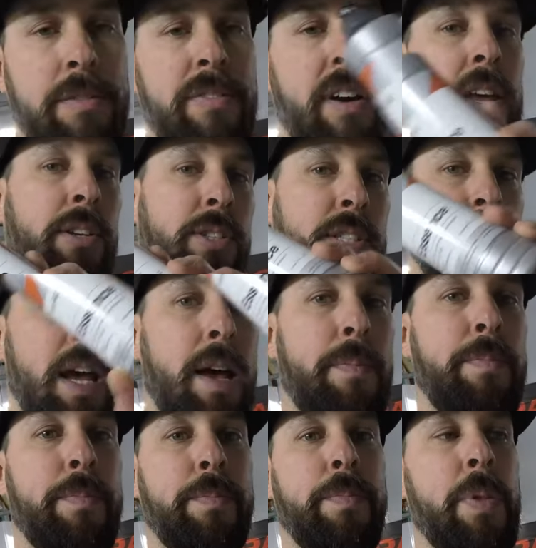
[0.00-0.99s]
final
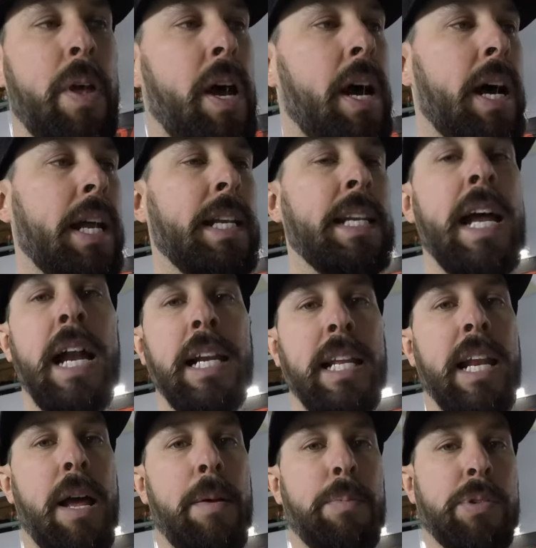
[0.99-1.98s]
step on uh,
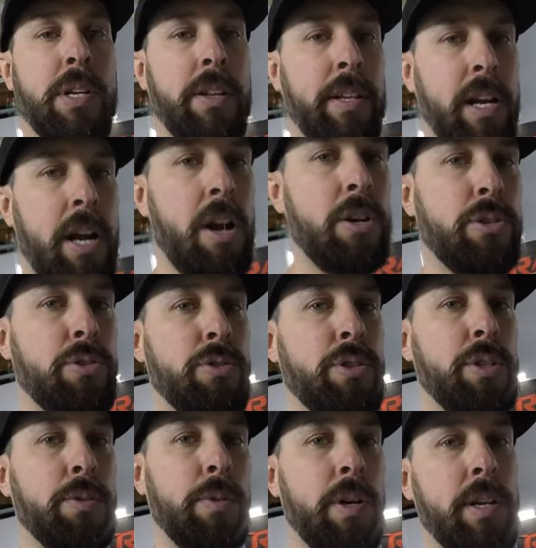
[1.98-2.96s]
ninety-nine percent of the cars you're
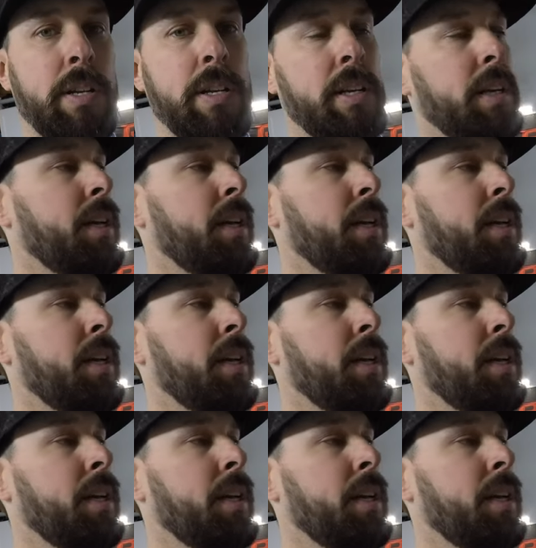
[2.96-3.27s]
doing.